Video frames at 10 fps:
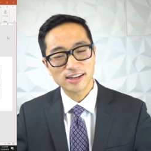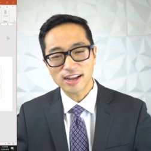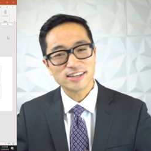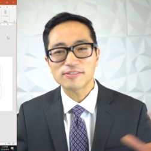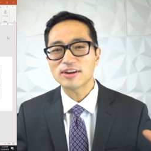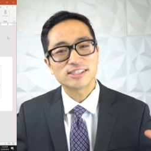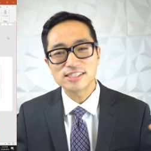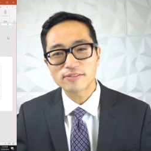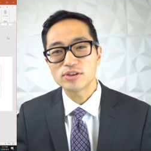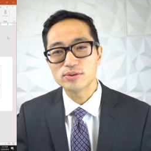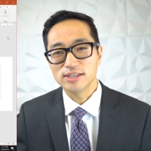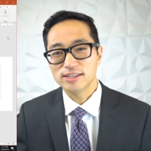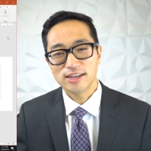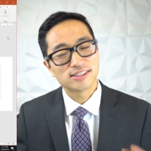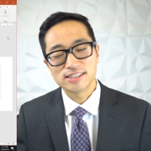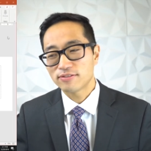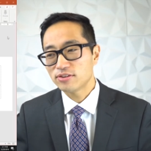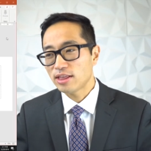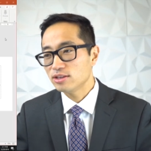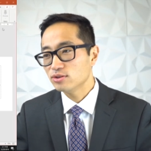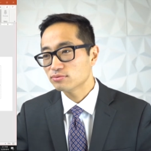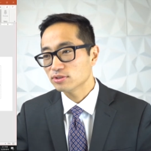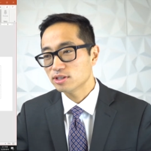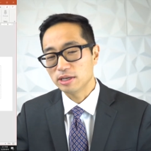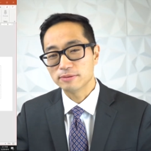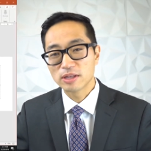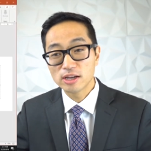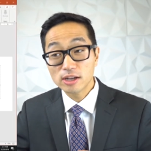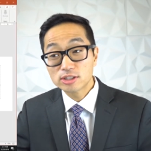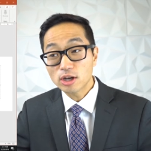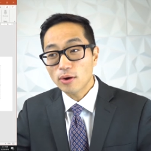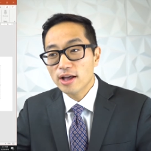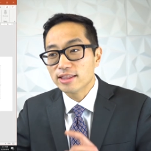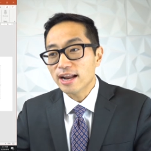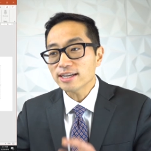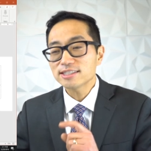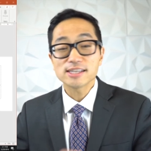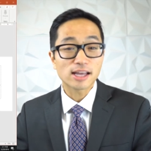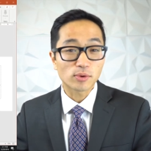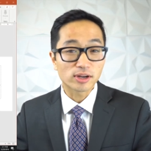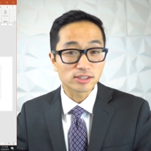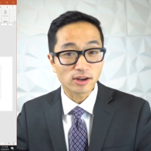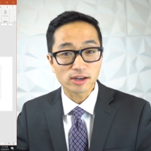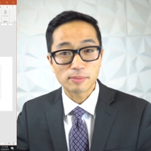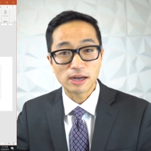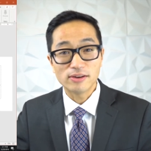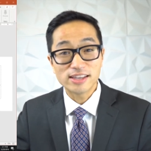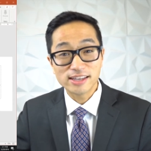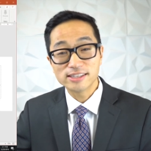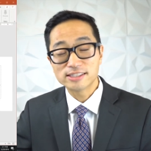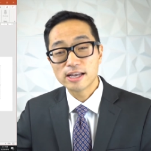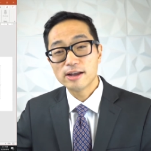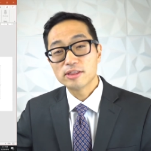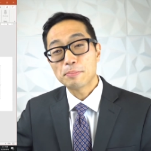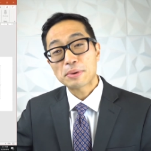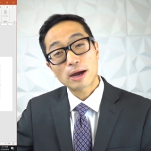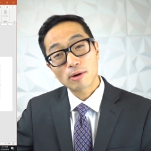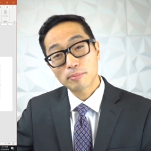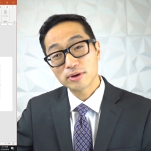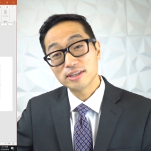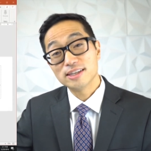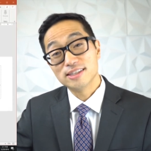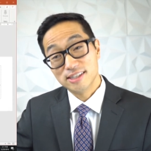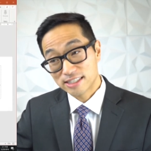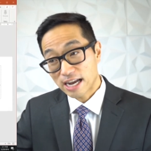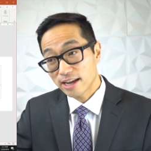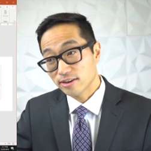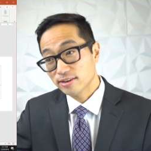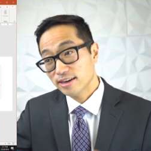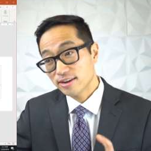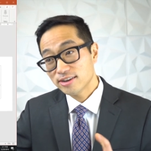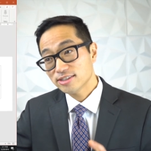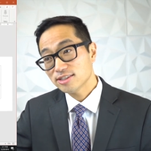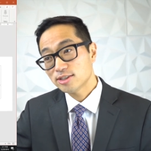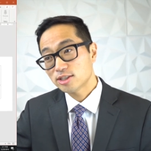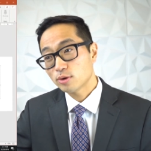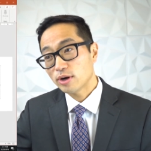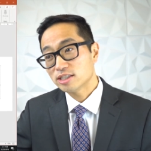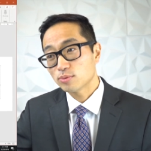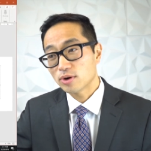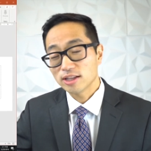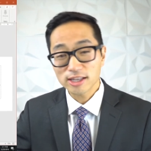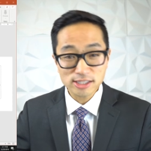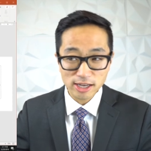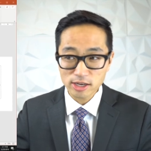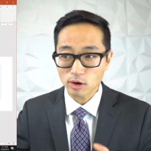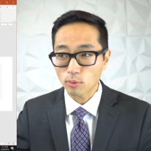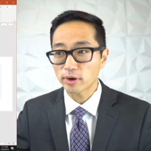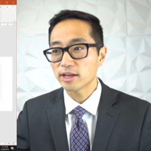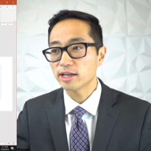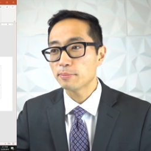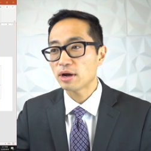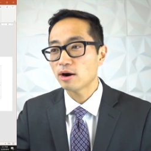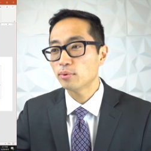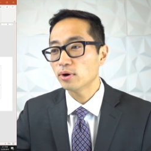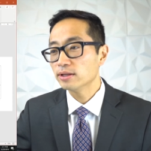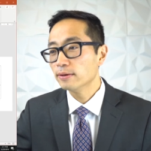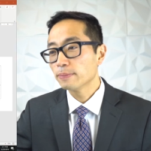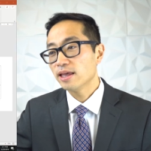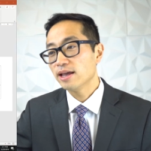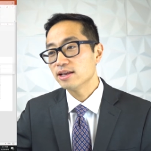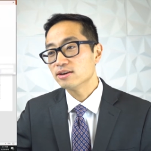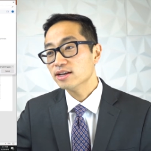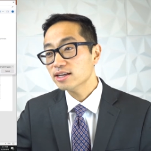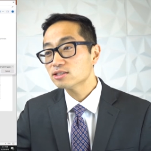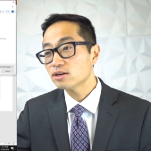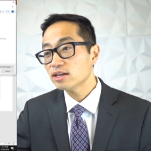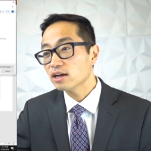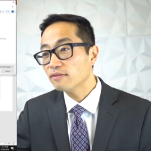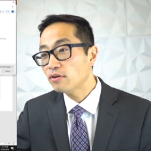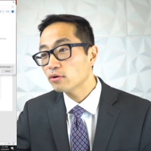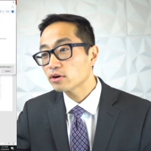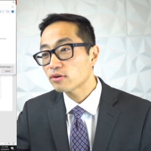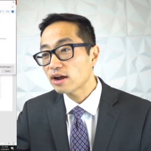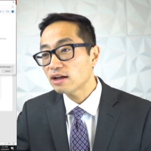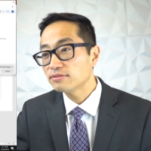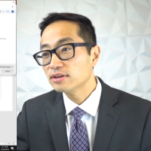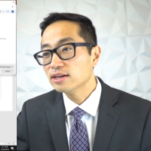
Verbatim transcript: I never, I just never use it. It's never that useful to me. So the next thing that we're gonna talk about is the PowerPoint designer. Now here's a situation where let's say you're working in a PowerPoint and you're inserting a photograph.